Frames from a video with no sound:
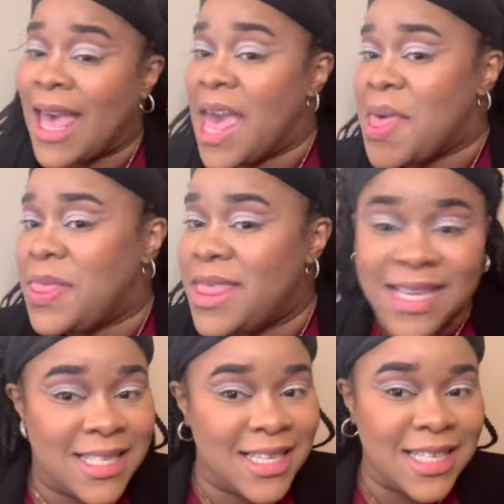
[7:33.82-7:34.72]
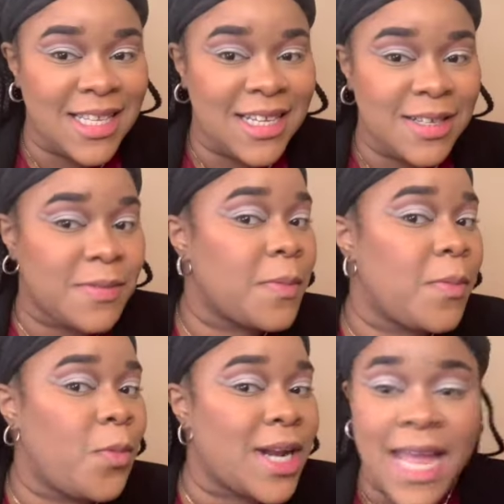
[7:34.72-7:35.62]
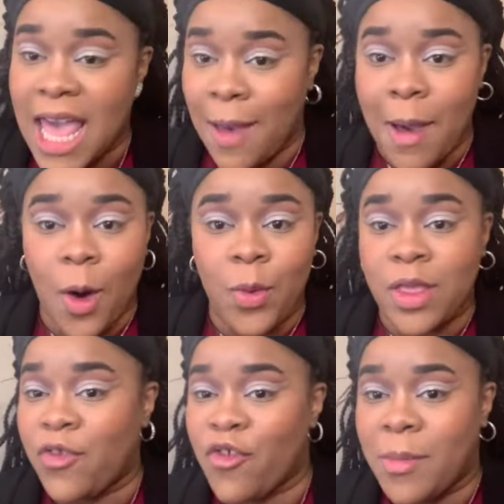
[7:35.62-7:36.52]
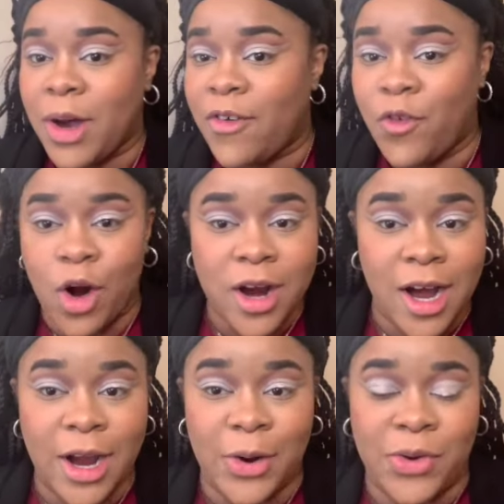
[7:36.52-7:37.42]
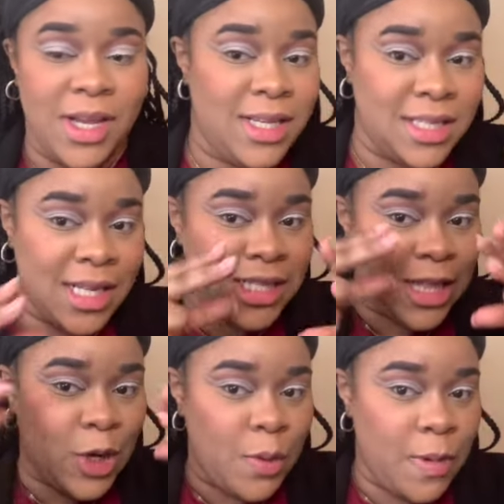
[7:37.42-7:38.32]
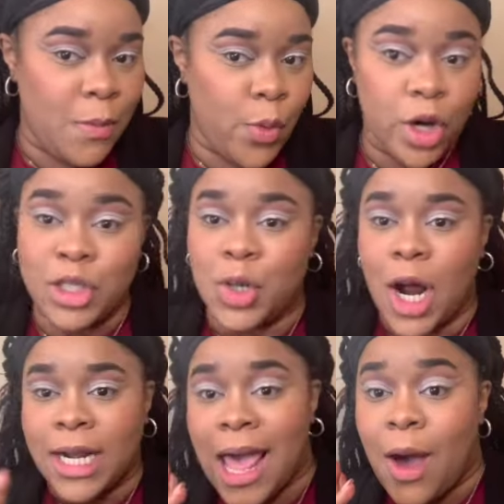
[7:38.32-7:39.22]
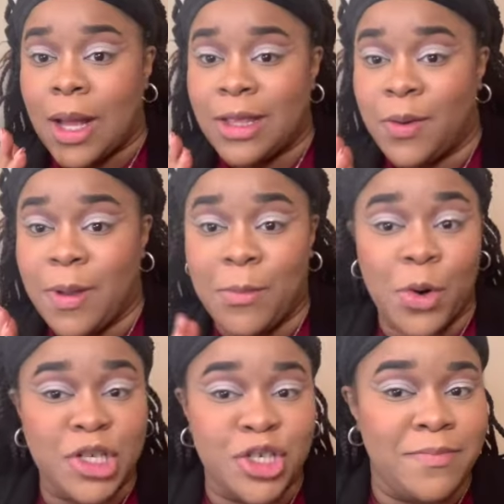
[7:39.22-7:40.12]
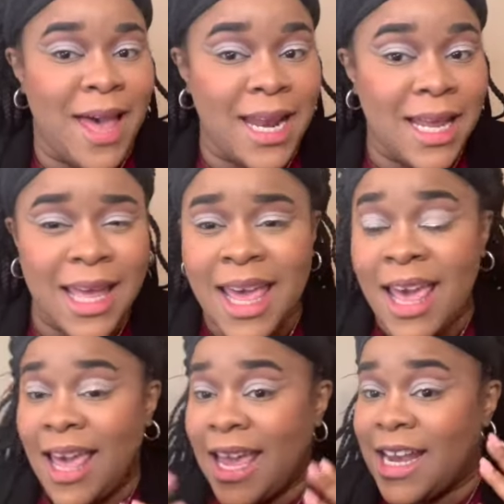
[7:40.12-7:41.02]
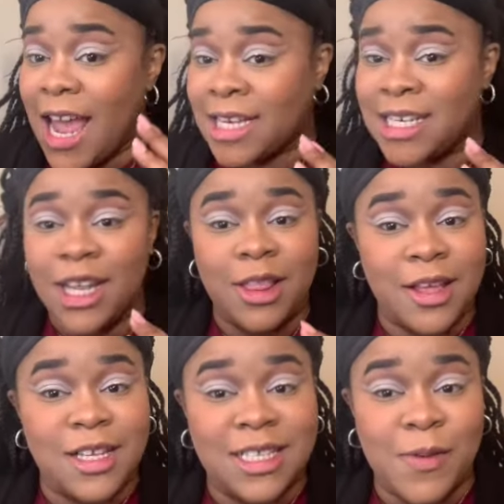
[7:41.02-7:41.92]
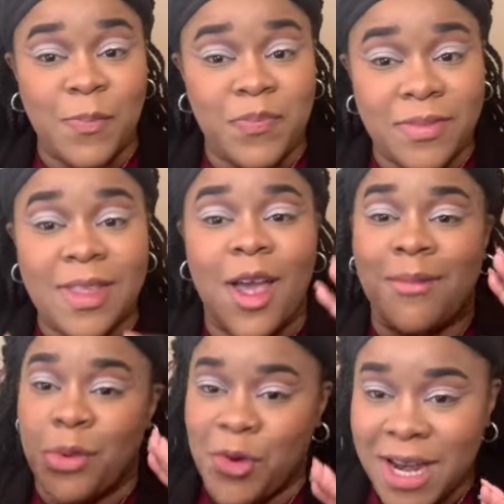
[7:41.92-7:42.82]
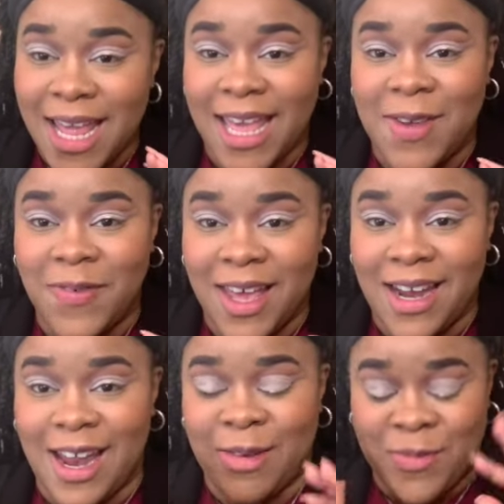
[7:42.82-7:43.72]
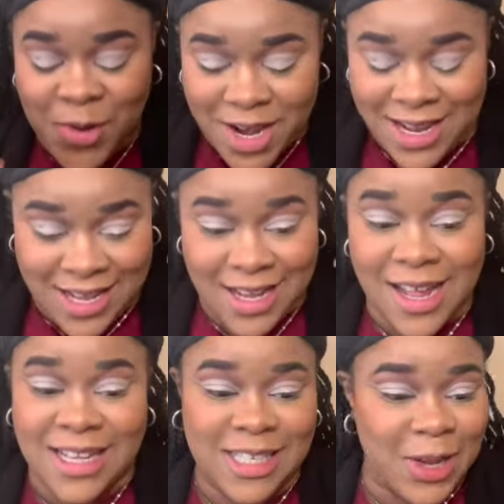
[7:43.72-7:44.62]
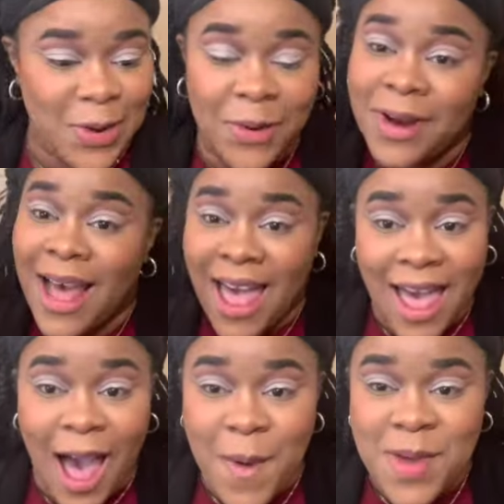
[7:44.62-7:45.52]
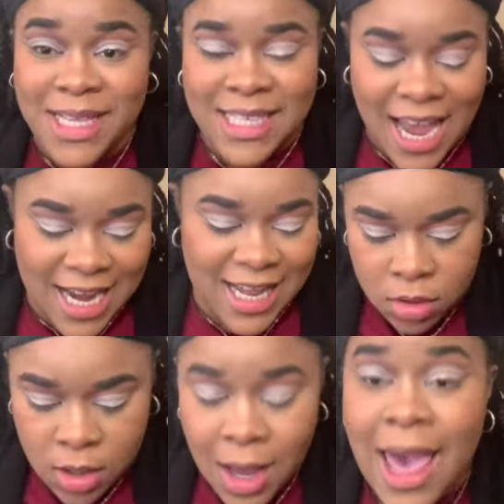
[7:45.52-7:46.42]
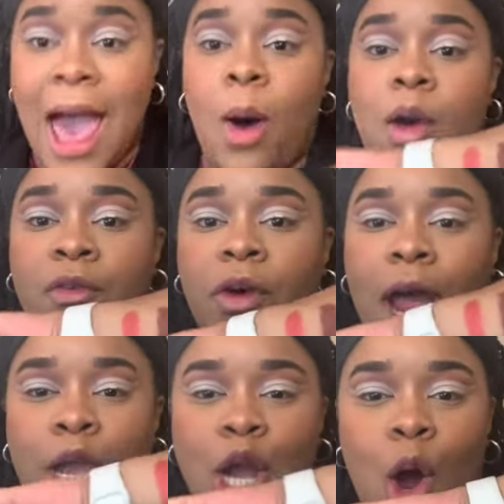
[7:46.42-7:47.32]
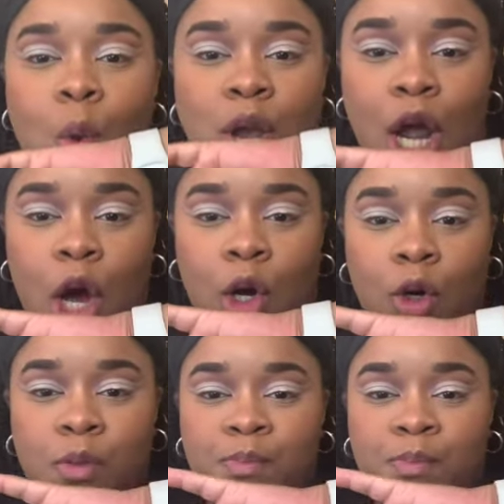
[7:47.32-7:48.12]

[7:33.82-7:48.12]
this is what I came out with for a cut crease. It's a little bit more drawn out, a little bit more dramatic. It actually looks pretty even and pretty good, so I'm excited. However, I don't know